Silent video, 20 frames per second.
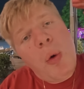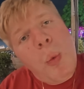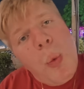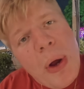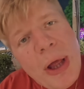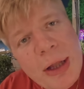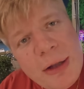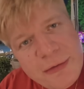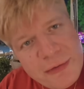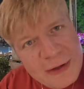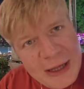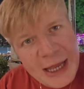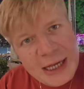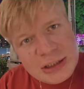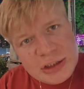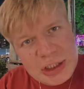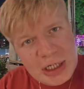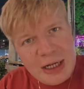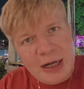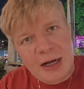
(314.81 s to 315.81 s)
Will
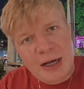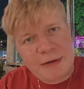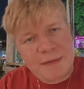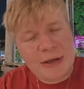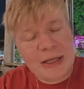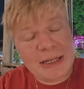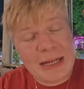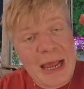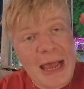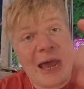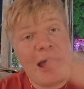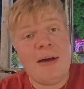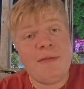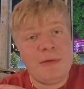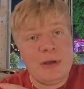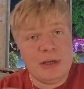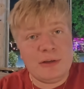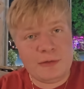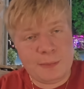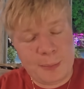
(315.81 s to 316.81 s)
Sanctioned Ivan
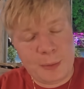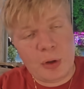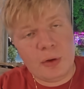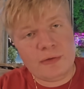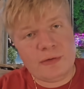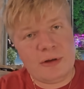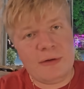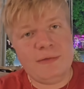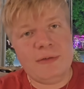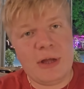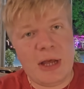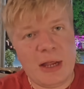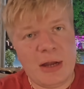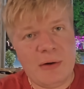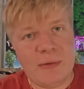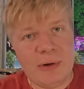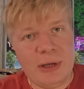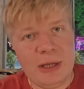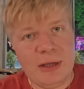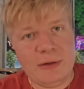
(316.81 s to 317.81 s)
Have Explosive
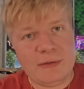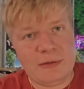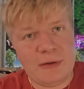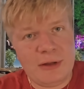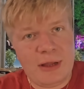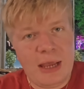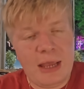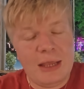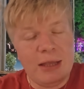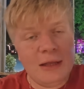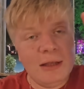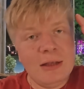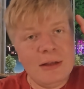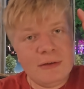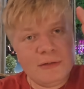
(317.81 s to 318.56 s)
Diarrhea Today?